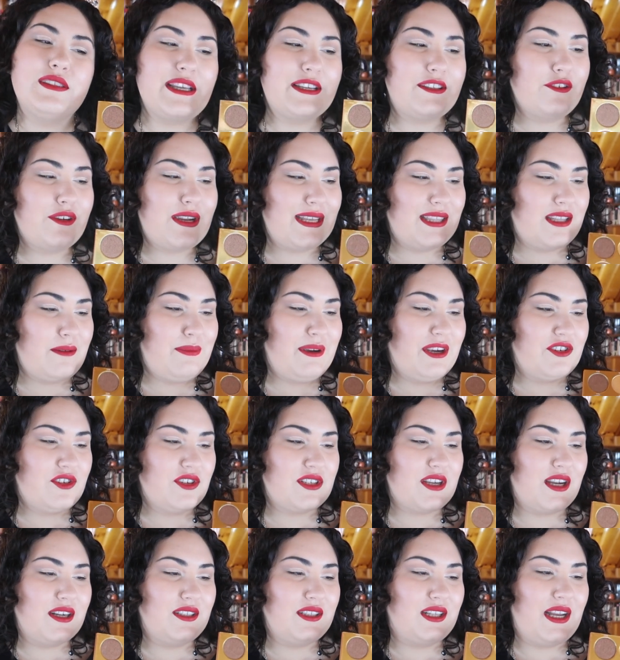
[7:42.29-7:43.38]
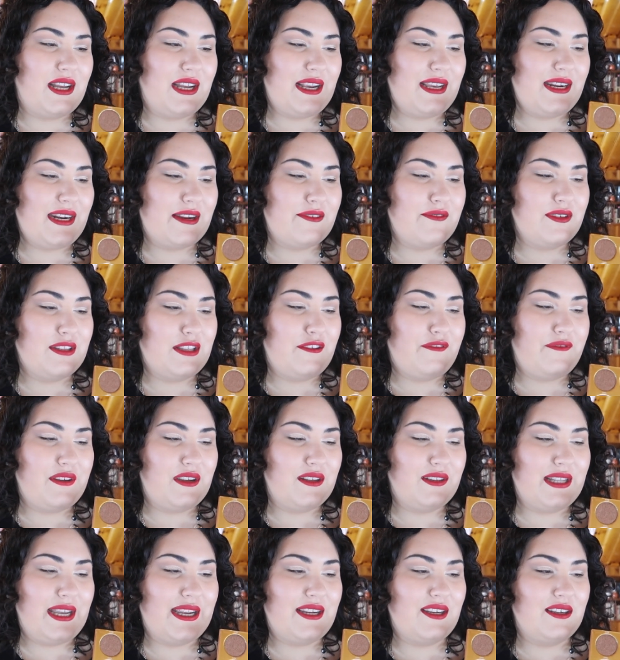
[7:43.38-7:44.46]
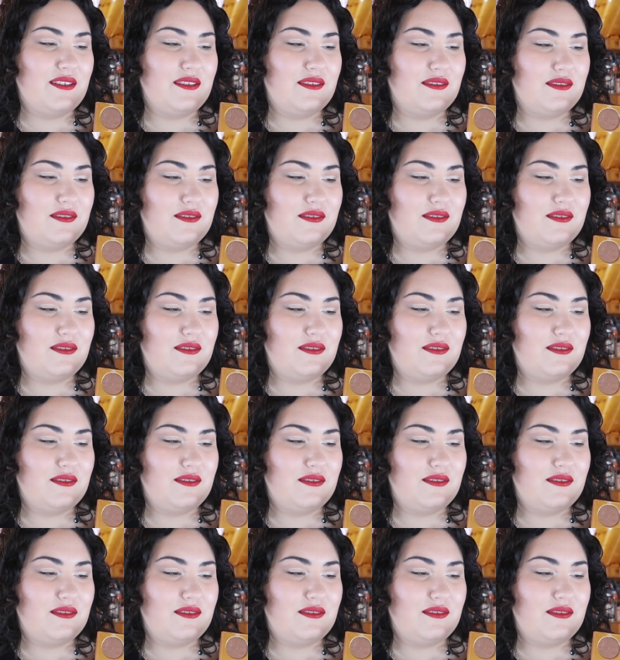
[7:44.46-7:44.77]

like looking at the pictures online, I really feel like